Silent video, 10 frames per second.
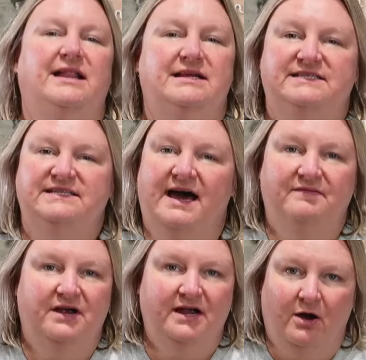it's not
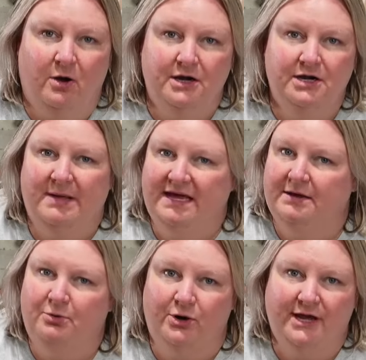very hard to make a
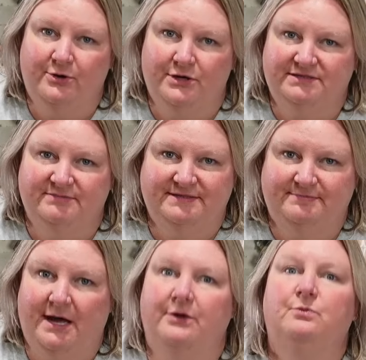pretty Christmas
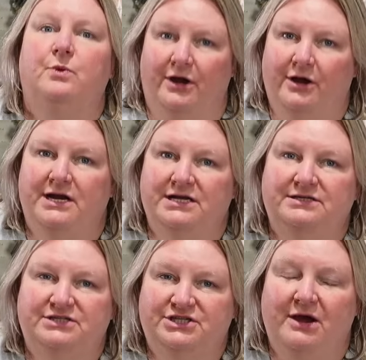bow. We're going to
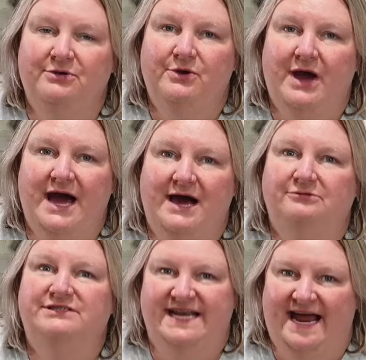show you how
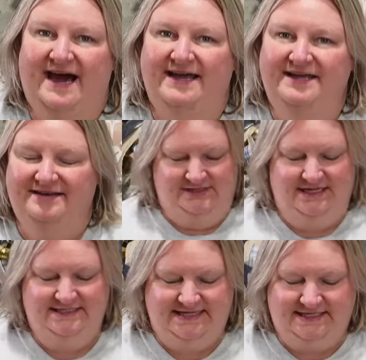tonight.
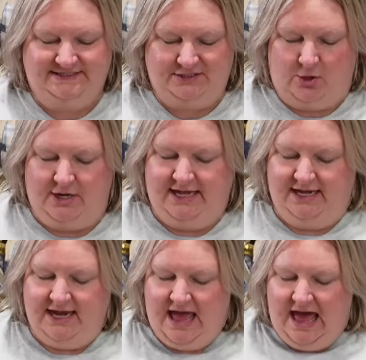Let's get started.
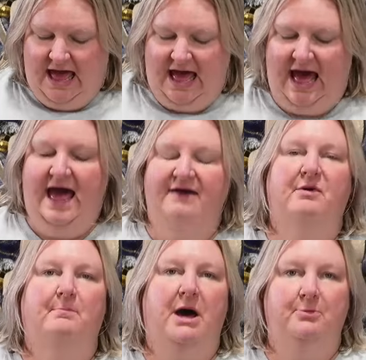I have a
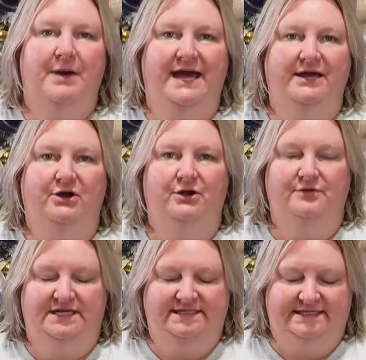bow maker.
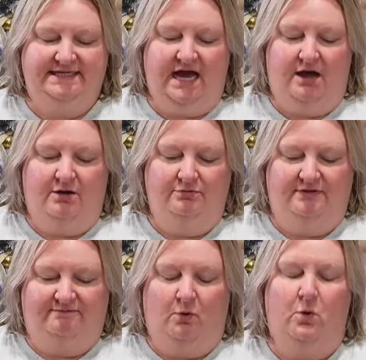This is called the
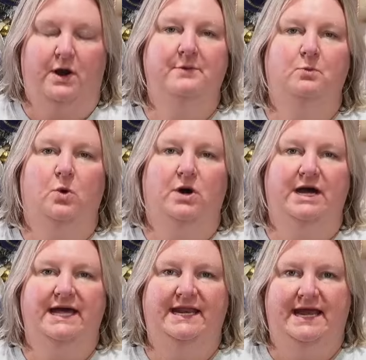four in
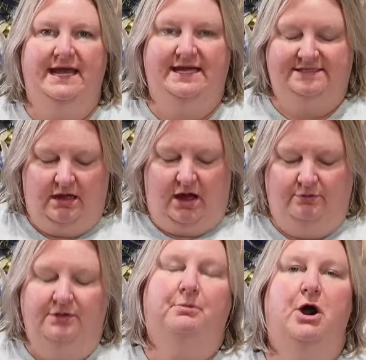one. It's on
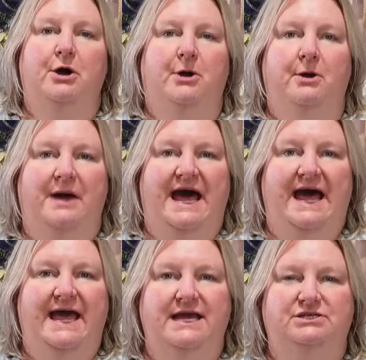the Pro Bow
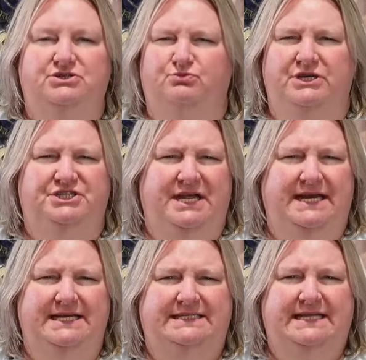page.
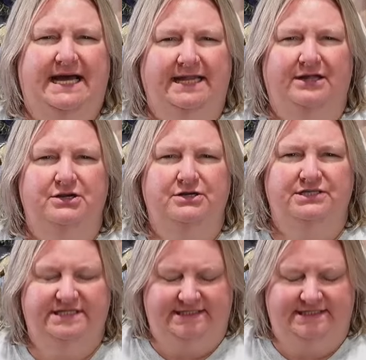Regina Sellers